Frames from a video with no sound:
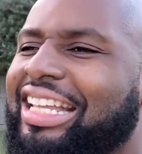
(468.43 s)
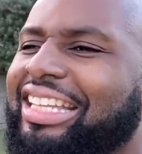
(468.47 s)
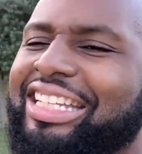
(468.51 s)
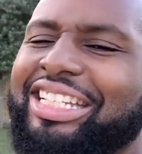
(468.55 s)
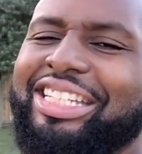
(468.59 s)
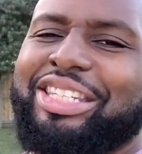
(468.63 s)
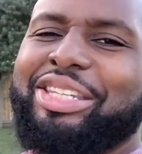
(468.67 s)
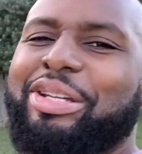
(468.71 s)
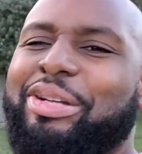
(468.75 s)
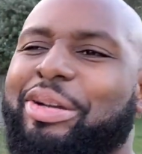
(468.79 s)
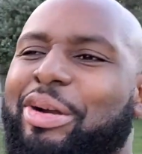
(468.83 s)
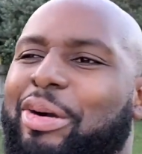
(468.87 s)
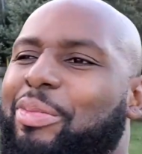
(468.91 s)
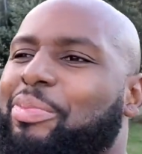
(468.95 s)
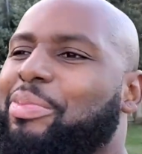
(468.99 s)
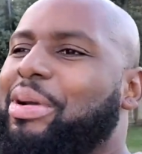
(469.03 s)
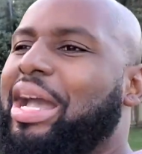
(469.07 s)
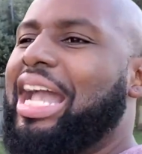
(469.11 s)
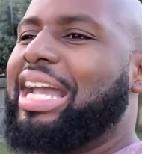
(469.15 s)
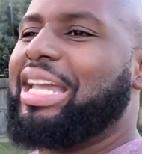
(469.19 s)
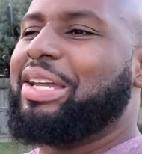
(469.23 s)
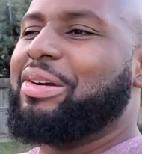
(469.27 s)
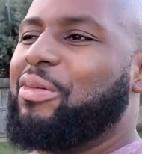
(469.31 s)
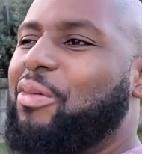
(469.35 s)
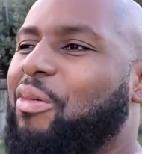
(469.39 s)
Then you go
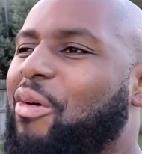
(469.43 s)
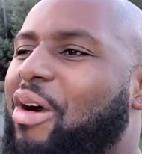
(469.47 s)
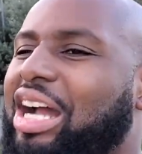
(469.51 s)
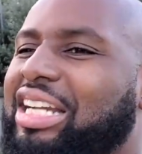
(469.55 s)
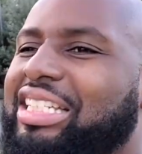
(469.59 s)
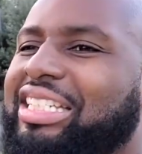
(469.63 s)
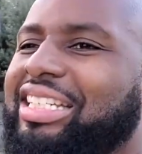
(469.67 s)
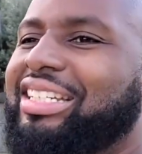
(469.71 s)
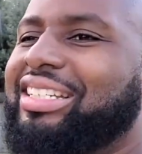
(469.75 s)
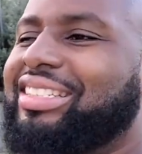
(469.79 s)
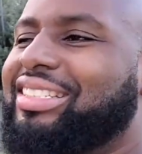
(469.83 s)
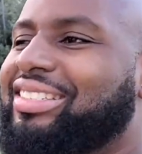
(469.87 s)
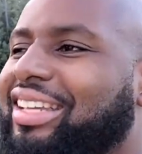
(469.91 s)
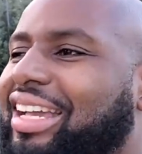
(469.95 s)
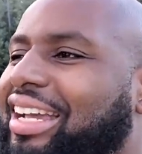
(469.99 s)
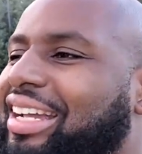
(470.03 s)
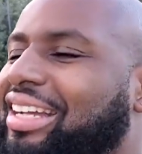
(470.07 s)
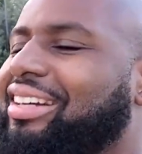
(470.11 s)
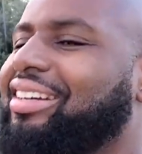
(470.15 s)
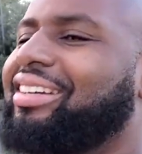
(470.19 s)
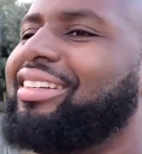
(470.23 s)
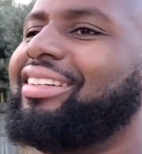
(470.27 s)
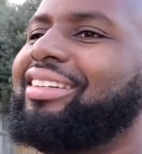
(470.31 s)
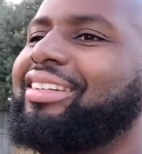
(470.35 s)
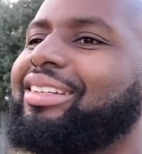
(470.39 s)
back and watch it, and it's like,
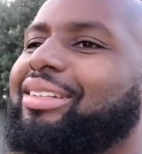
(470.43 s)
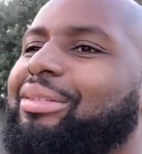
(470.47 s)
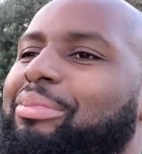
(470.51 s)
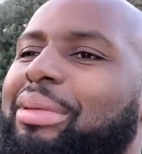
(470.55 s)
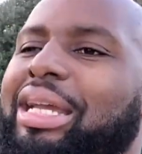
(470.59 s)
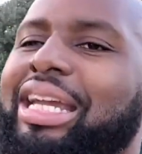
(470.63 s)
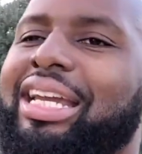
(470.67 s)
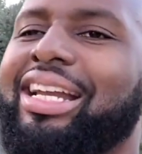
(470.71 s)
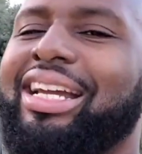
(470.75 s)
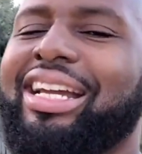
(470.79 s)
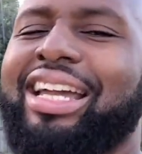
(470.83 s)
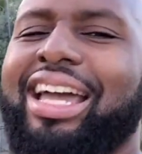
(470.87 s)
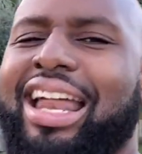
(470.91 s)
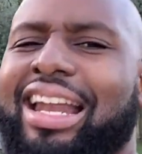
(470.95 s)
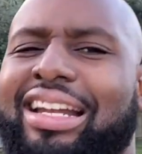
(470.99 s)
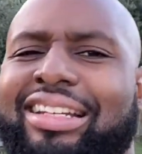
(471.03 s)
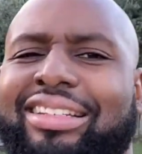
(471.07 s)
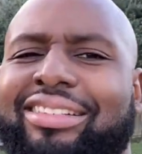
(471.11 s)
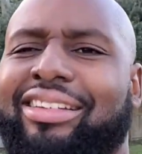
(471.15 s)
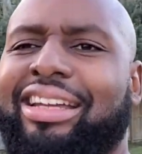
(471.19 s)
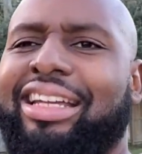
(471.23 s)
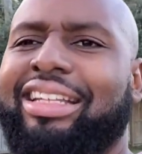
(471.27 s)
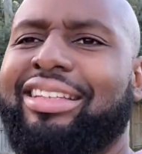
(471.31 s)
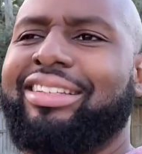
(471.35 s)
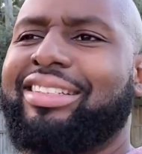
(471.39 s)
oh man, I gotta
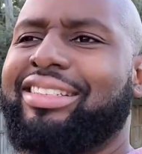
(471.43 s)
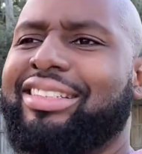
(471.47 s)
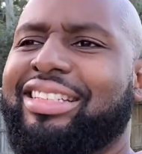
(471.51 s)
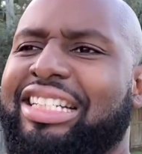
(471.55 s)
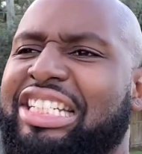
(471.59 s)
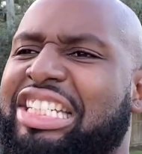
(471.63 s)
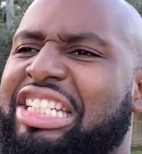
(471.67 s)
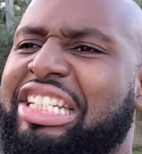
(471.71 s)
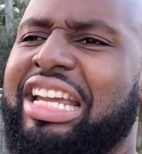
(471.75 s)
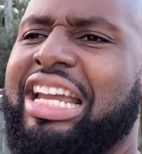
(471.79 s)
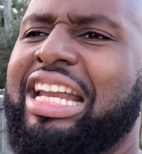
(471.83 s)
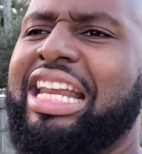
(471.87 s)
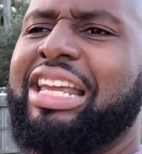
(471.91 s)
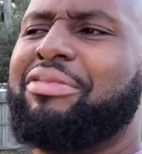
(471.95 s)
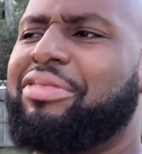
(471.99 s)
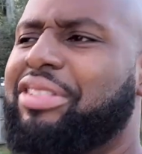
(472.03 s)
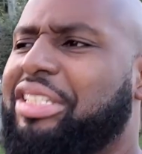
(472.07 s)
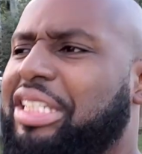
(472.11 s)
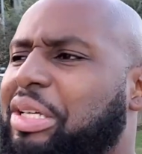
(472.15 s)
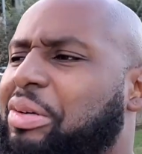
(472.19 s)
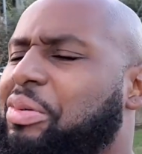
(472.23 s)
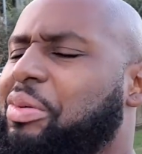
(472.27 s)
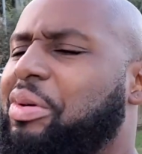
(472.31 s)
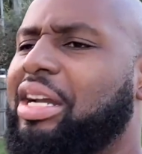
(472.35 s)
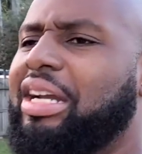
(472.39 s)
delete this because you can't even
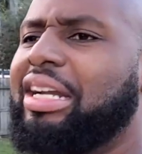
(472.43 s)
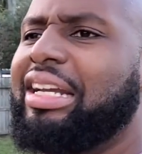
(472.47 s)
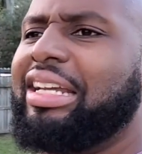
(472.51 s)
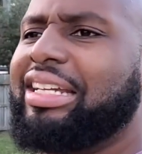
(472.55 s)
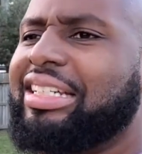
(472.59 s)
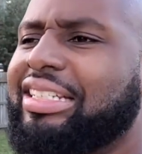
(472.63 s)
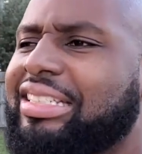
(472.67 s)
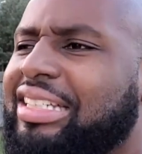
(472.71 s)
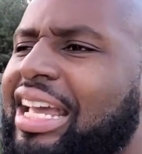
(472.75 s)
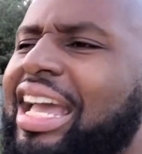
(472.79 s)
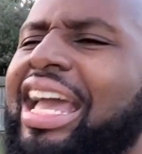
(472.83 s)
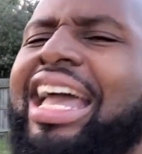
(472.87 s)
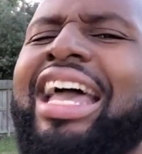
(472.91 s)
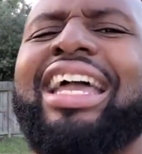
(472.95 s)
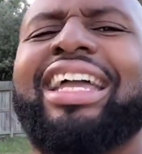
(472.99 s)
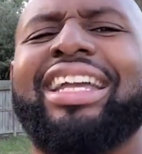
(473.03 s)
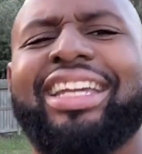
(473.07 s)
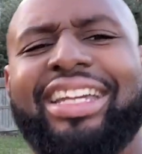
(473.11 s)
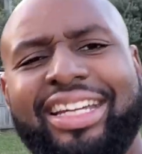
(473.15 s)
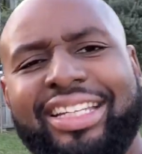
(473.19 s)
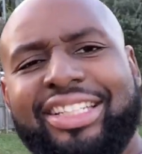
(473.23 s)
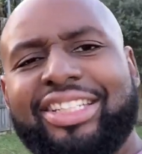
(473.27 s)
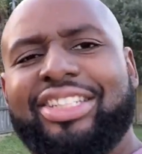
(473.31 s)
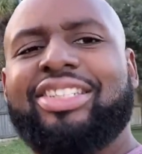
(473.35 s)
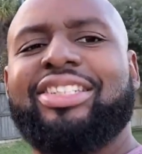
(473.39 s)
see what it is.
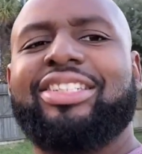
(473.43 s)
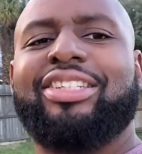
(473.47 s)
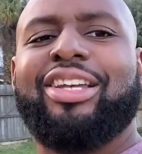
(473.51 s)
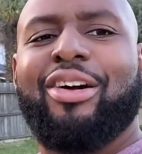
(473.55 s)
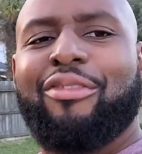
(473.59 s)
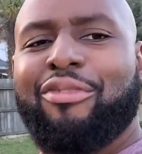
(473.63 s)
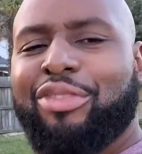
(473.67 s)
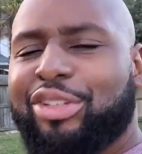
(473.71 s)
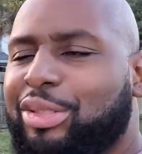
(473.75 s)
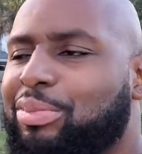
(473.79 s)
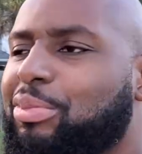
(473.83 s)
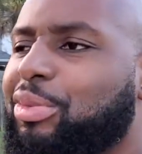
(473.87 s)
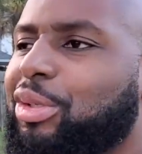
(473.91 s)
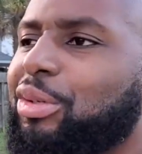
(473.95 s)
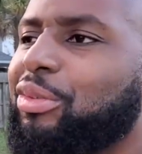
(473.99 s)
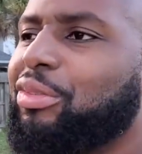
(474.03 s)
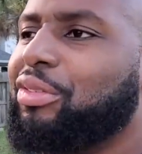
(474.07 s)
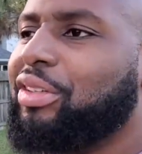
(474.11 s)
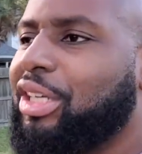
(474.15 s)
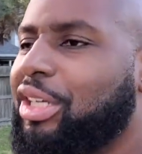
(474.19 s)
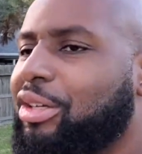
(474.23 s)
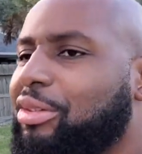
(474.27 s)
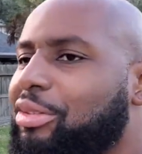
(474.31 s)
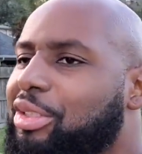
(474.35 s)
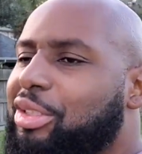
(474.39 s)
Get yourself a Smooth
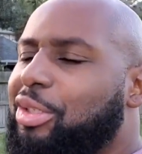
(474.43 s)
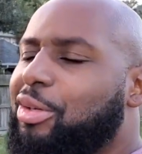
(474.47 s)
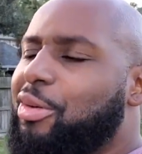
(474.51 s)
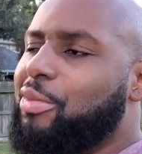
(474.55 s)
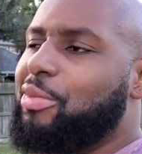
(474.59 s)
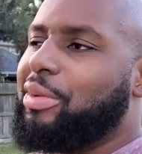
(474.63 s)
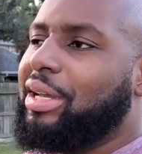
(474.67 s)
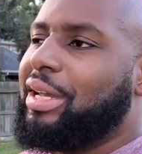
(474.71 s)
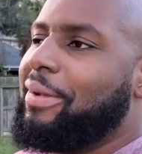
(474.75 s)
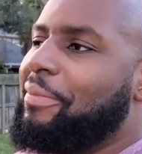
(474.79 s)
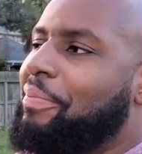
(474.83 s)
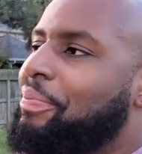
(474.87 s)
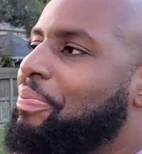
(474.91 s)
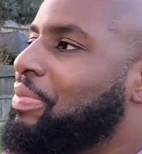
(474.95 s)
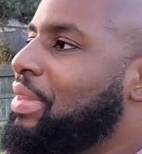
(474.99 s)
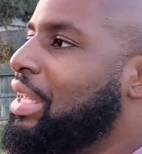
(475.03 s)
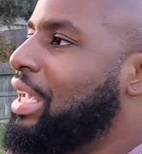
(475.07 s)
Q2, man.